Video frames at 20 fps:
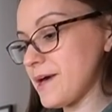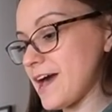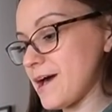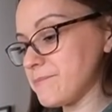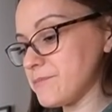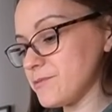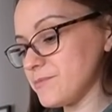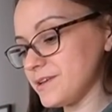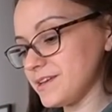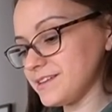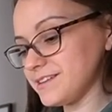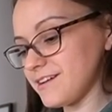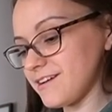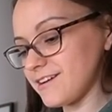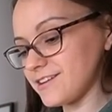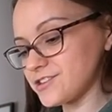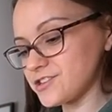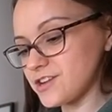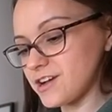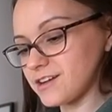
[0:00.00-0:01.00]
peppermint
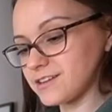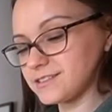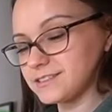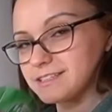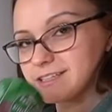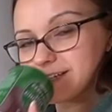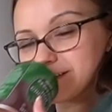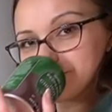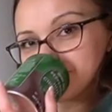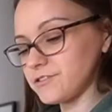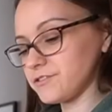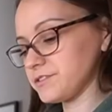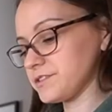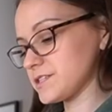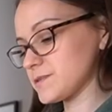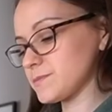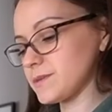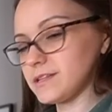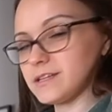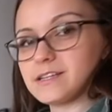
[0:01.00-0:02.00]
hot chocolate. I don't really
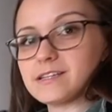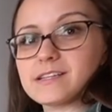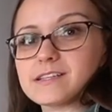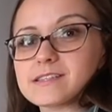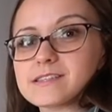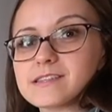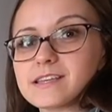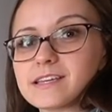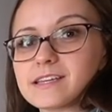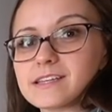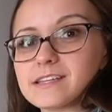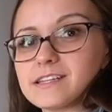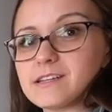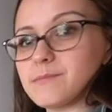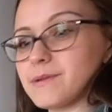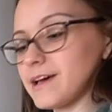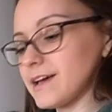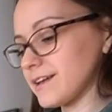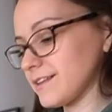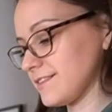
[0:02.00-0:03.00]
smell it. It's like in a
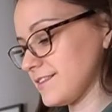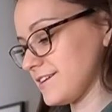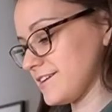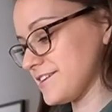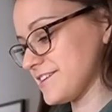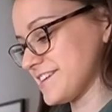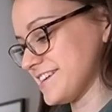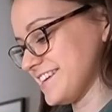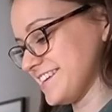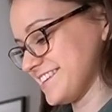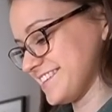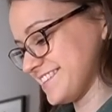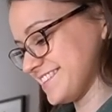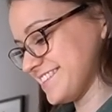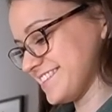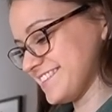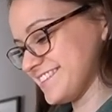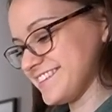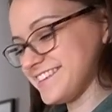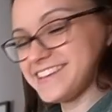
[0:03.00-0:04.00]
bag in there.
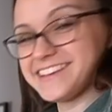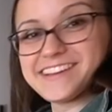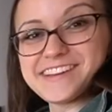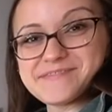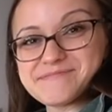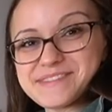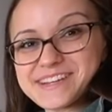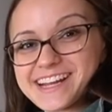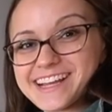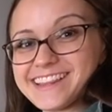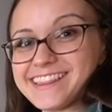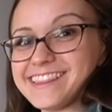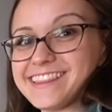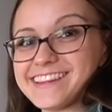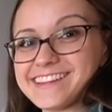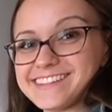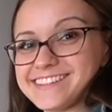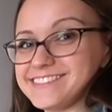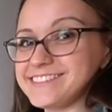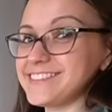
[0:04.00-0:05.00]

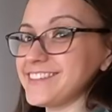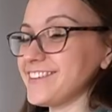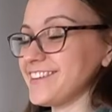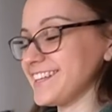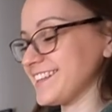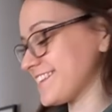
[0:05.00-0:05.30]
But you know I